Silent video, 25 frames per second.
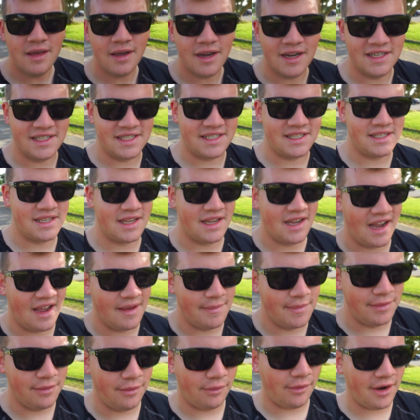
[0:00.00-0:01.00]
because
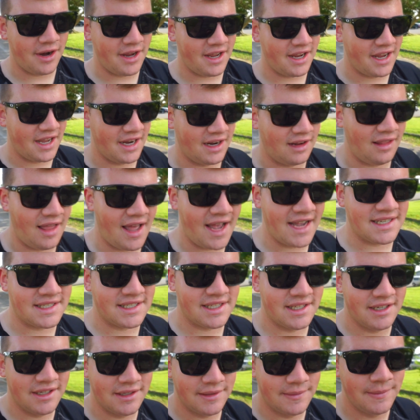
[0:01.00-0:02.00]
I've been running in
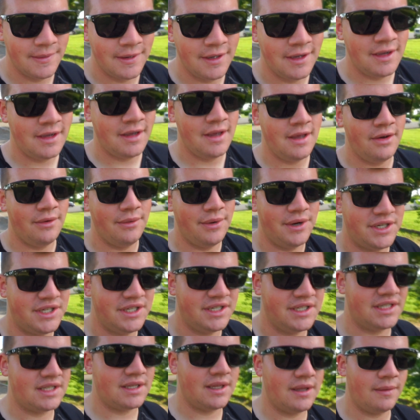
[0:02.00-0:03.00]
Alaska, which
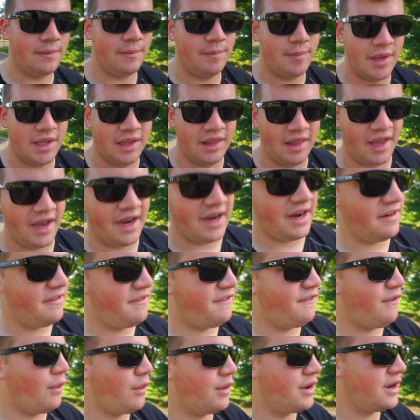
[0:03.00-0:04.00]
has been like
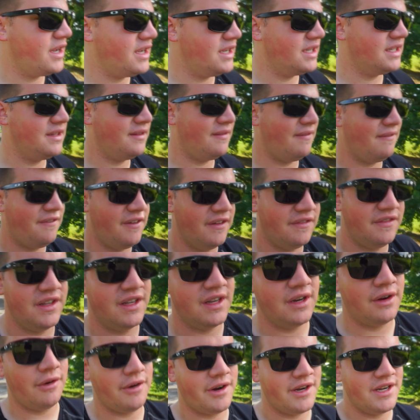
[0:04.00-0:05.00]
40, 50
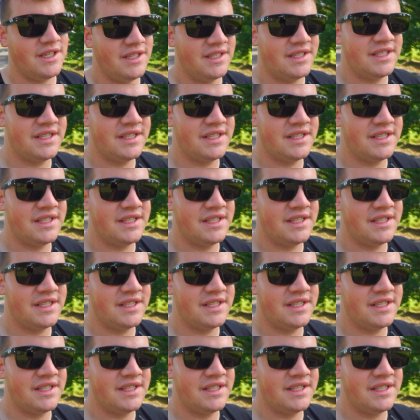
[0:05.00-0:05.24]
degrees